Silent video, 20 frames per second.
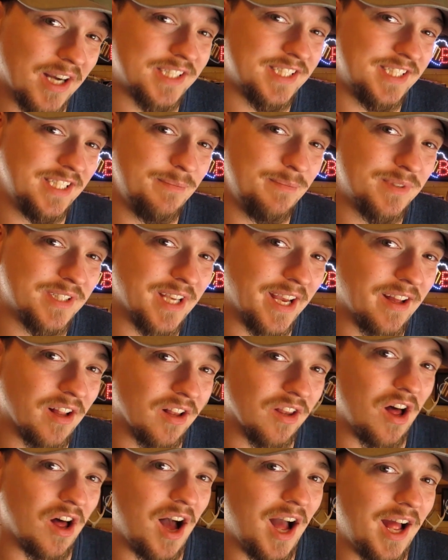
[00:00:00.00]
seems like a
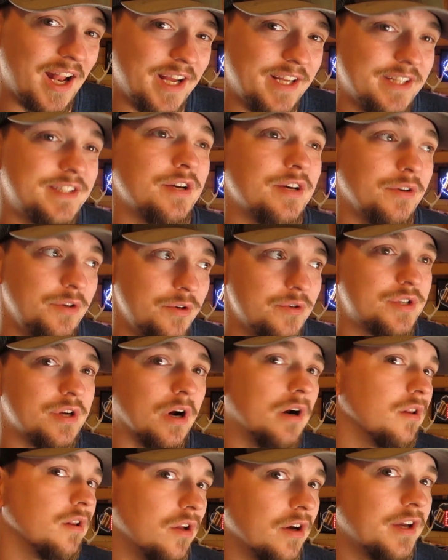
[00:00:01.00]
lot until you
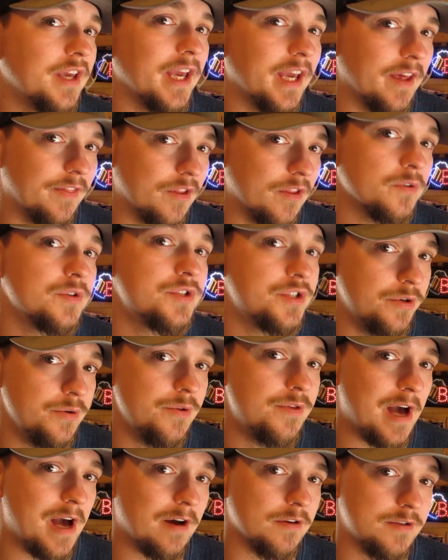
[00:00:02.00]
start looking at those
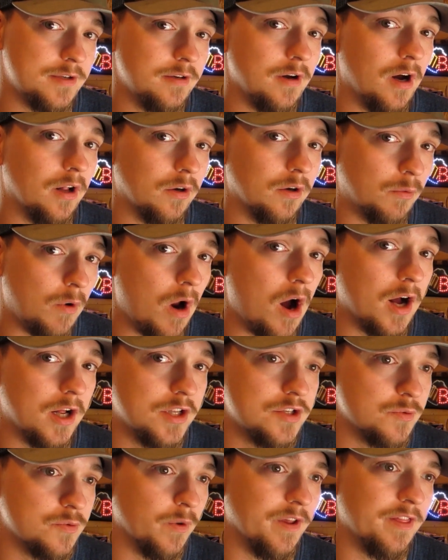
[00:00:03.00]
$2,000
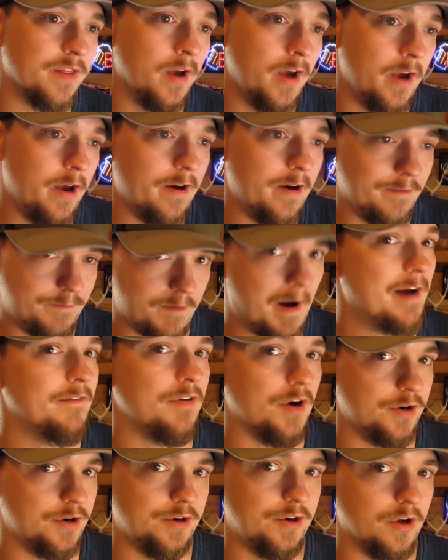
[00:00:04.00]
rods with
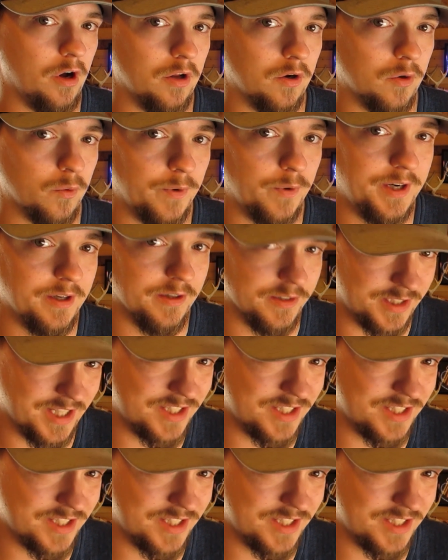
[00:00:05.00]
$500 reels.